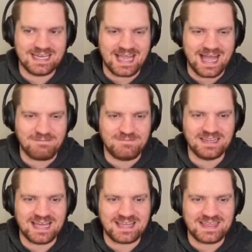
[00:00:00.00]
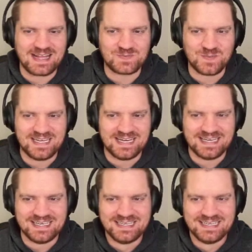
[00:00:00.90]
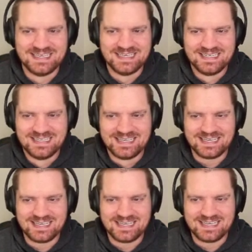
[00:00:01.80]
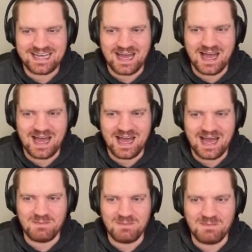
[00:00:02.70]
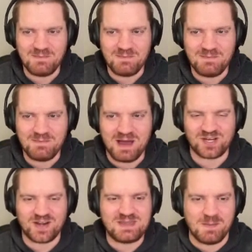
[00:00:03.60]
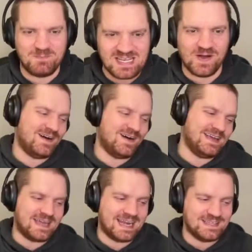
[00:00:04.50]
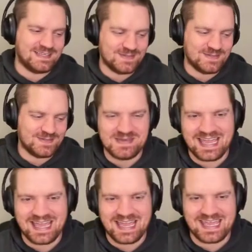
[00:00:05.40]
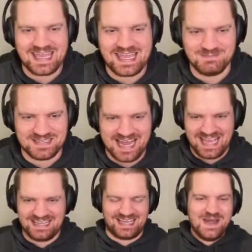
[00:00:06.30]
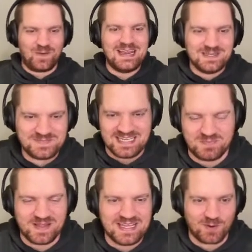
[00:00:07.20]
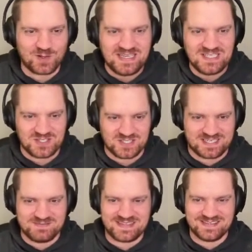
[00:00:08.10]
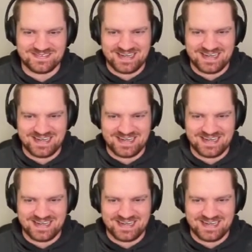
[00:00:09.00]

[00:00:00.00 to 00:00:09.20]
I feel like that's when I'm starting to think about baseball, and then I'm like, oh yeah, we got to do a CBI game tonight, like random teams playing in Myrtle Beach or something.